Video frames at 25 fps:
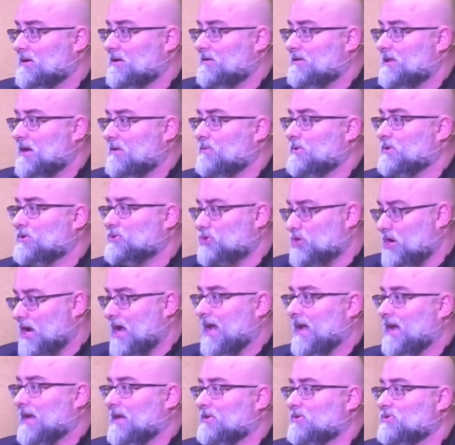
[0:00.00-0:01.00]
that would
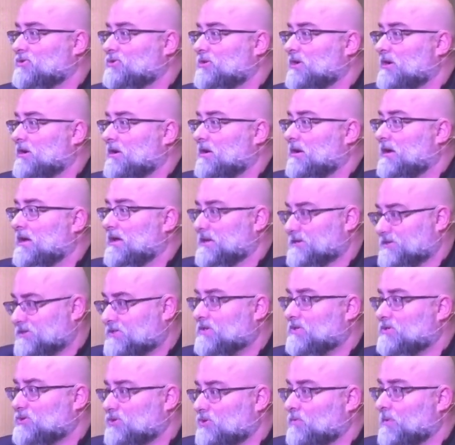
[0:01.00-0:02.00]
change his
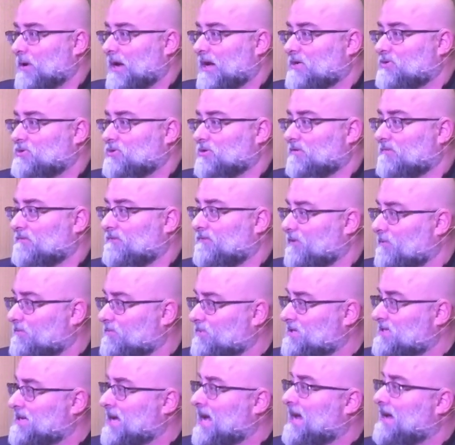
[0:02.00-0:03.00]
situation
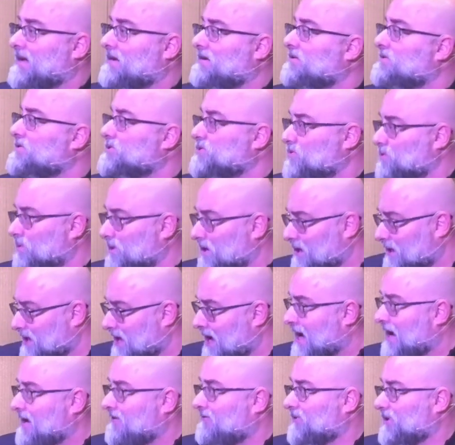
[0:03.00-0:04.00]
from dead to
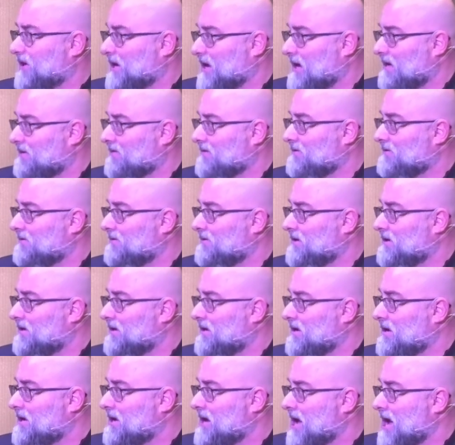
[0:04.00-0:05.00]
alive again.
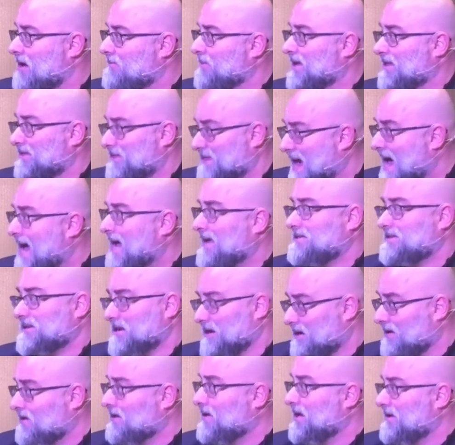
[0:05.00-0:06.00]
I mean, that's
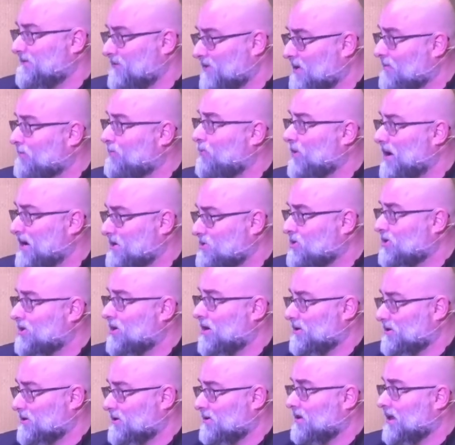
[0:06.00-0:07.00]
going to leave an impression
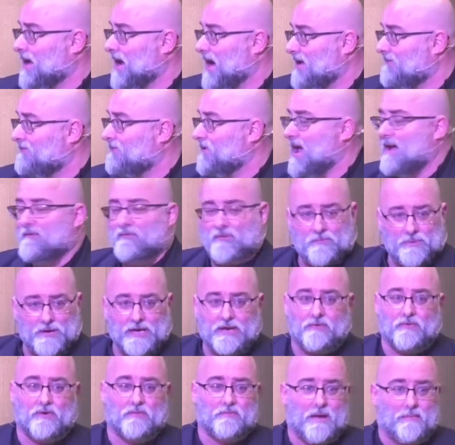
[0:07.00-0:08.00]
on your life.
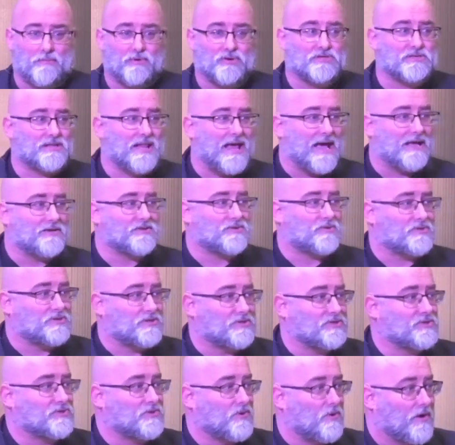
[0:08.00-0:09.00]
Everybody remembers
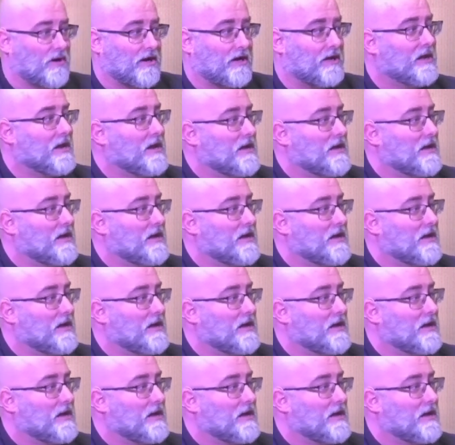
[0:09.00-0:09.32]
Lazarus's story,